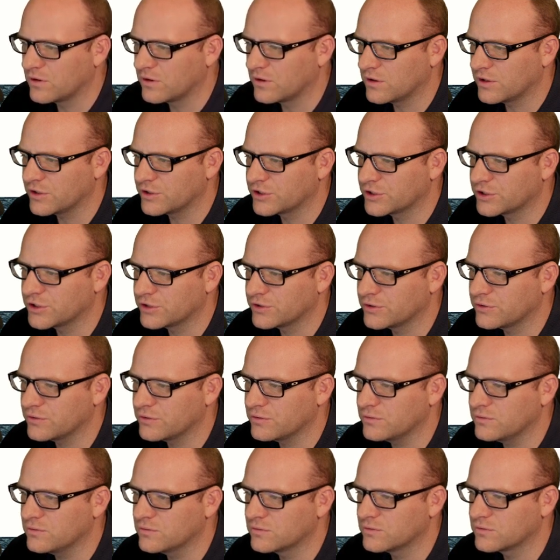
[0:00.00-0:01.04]
a
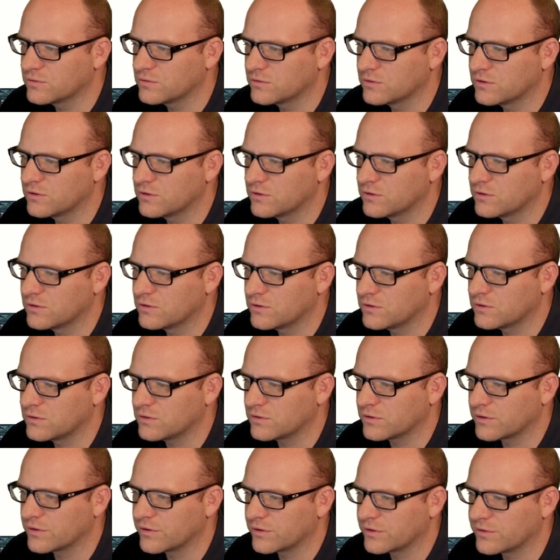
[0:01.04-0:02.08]
2,
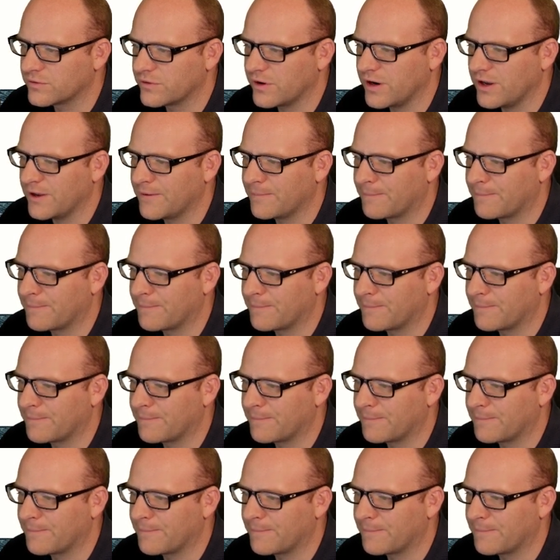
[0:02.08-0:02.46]
or a 3.